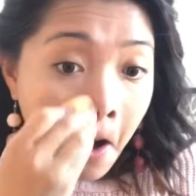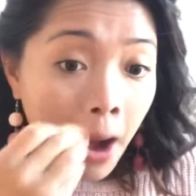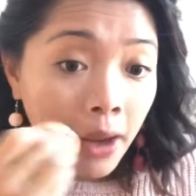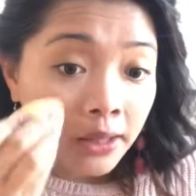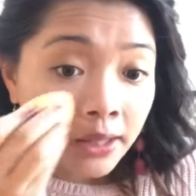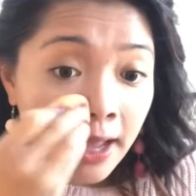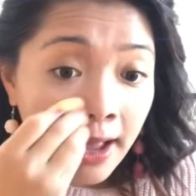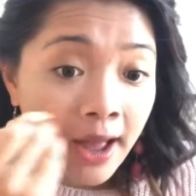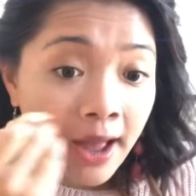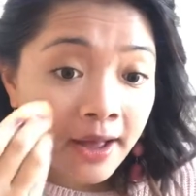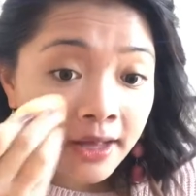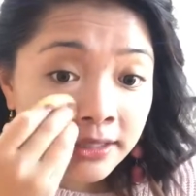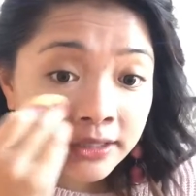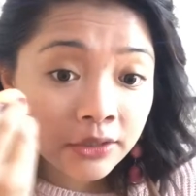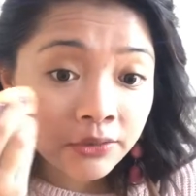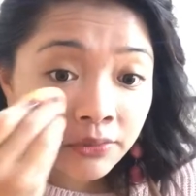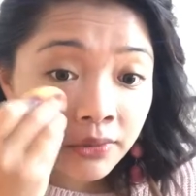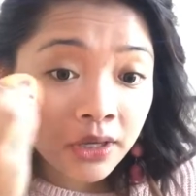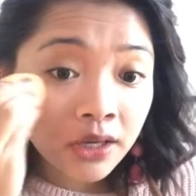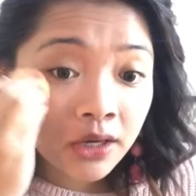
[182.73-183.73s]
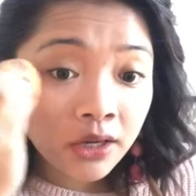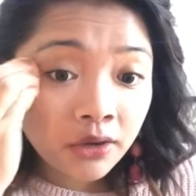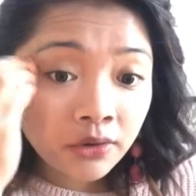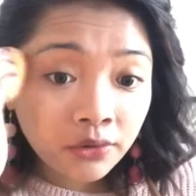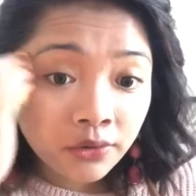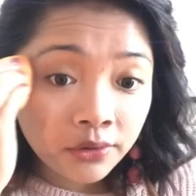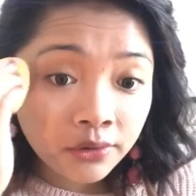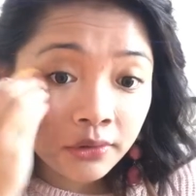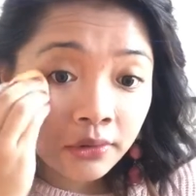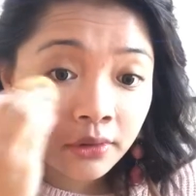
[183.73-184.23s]
it has a really
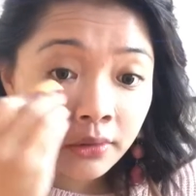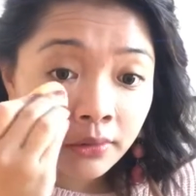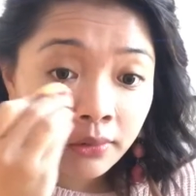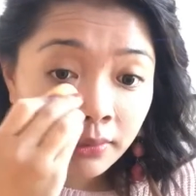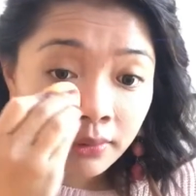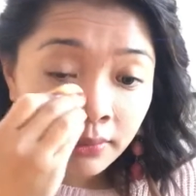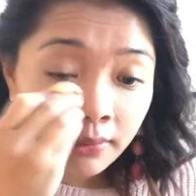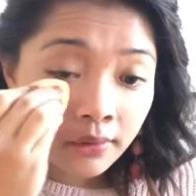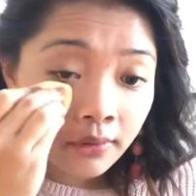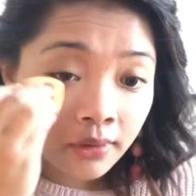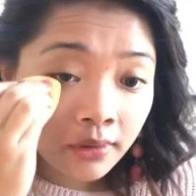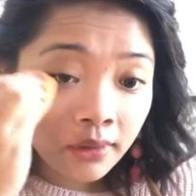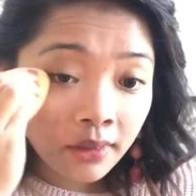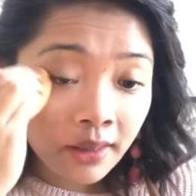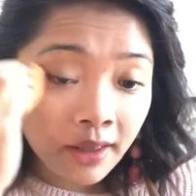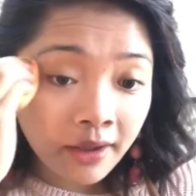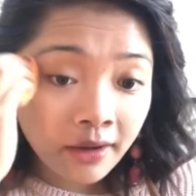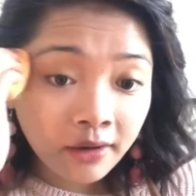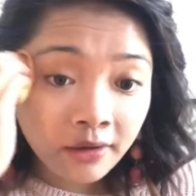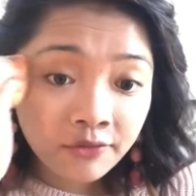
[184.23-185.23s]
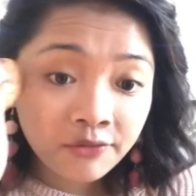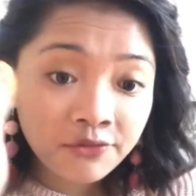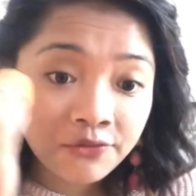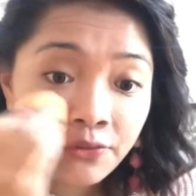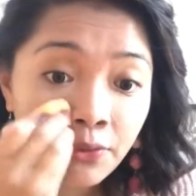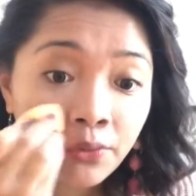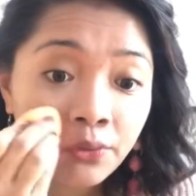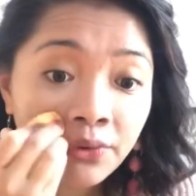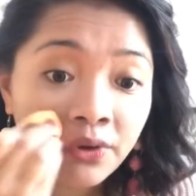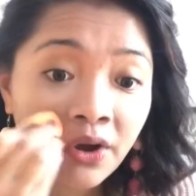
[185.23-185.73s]
good like
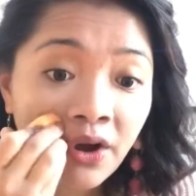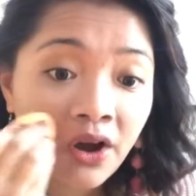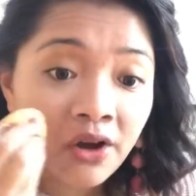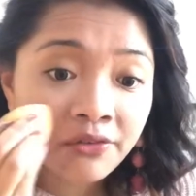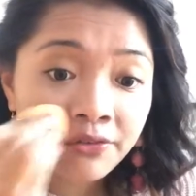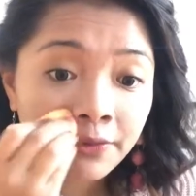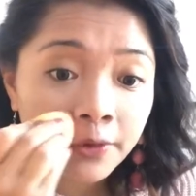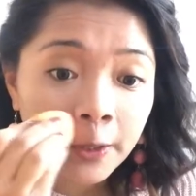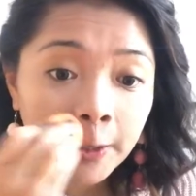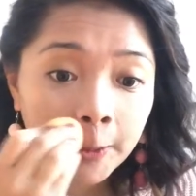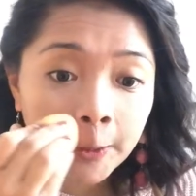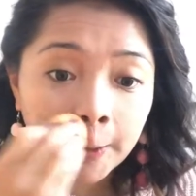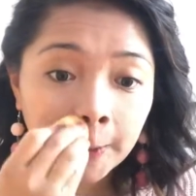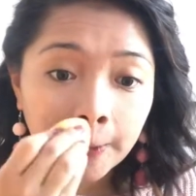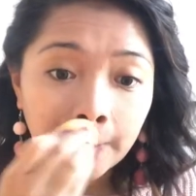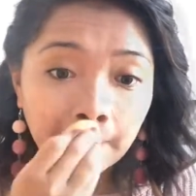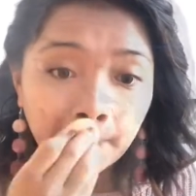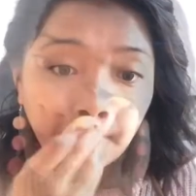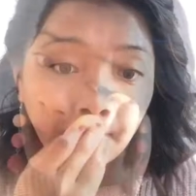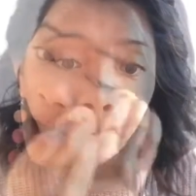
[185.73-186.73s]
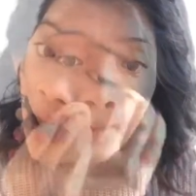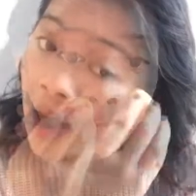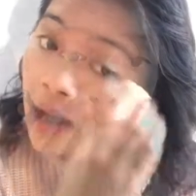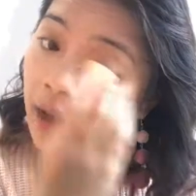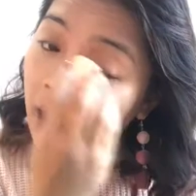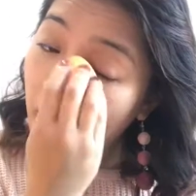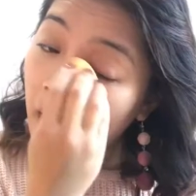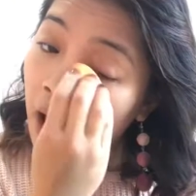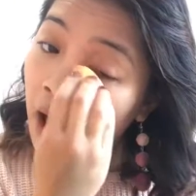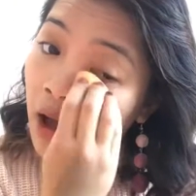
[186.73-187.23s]
full coverage. I
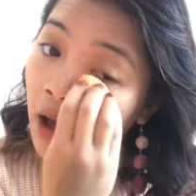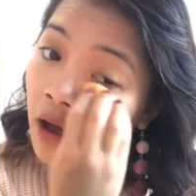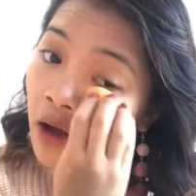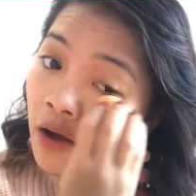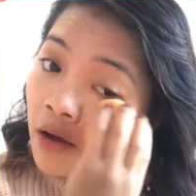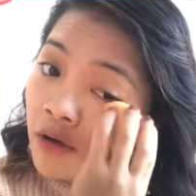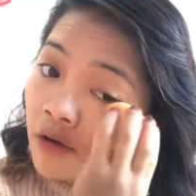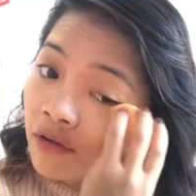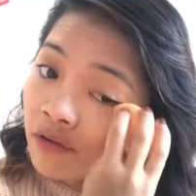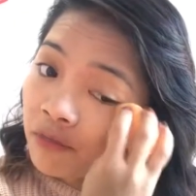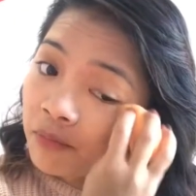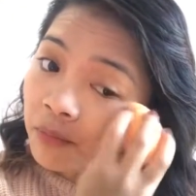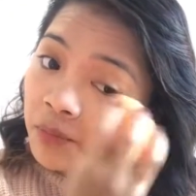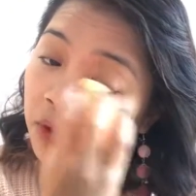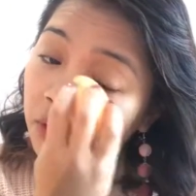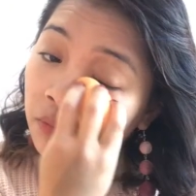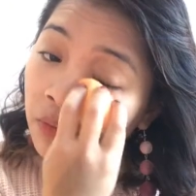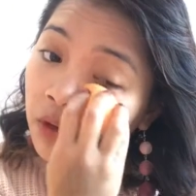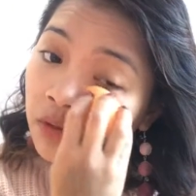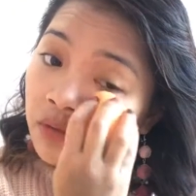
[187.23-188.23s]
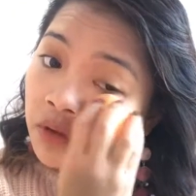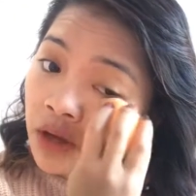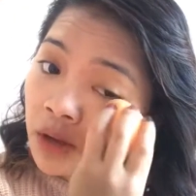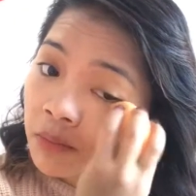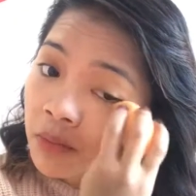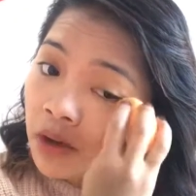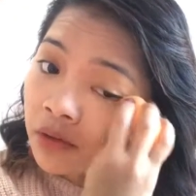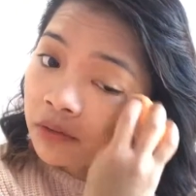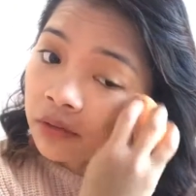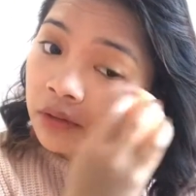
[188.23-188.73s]
have been raving
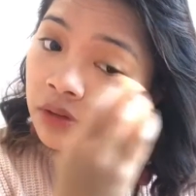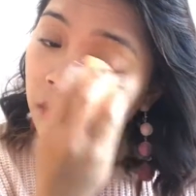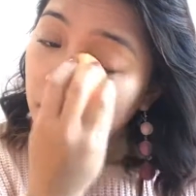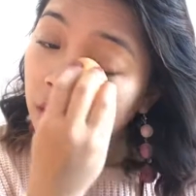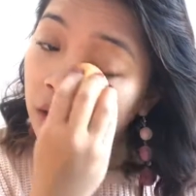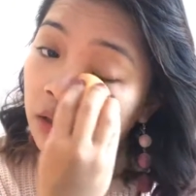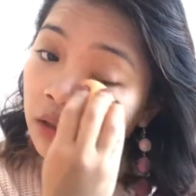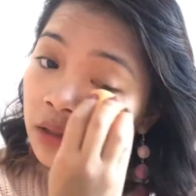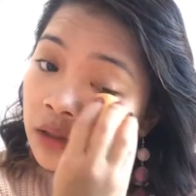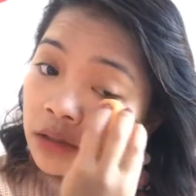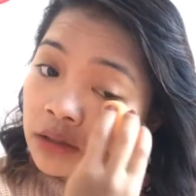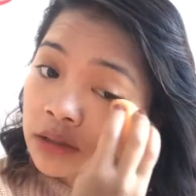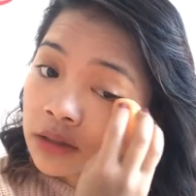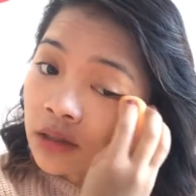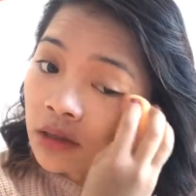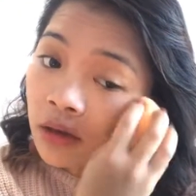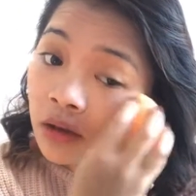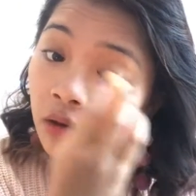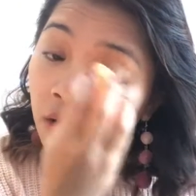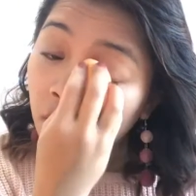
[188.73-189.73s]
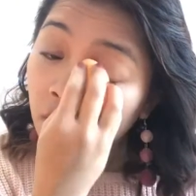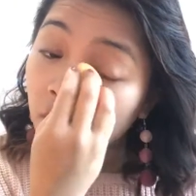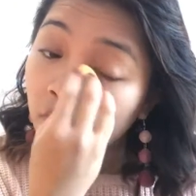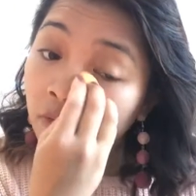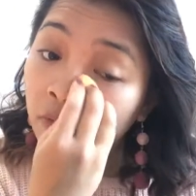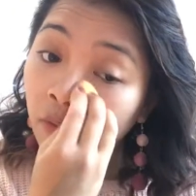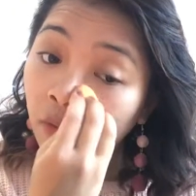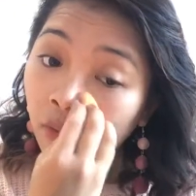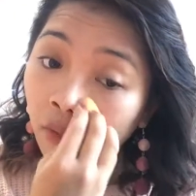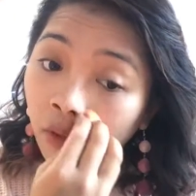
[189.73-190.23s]
about this
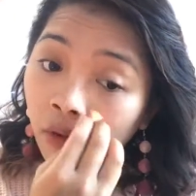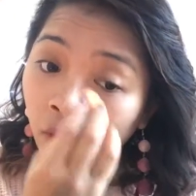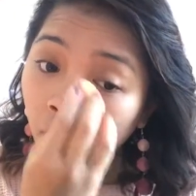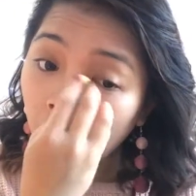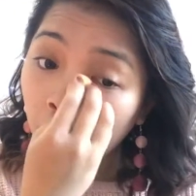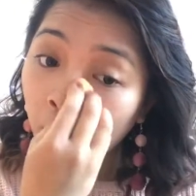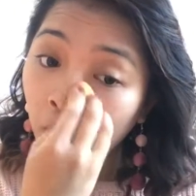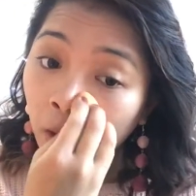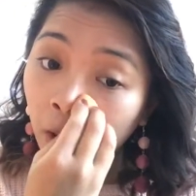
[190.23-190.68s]
from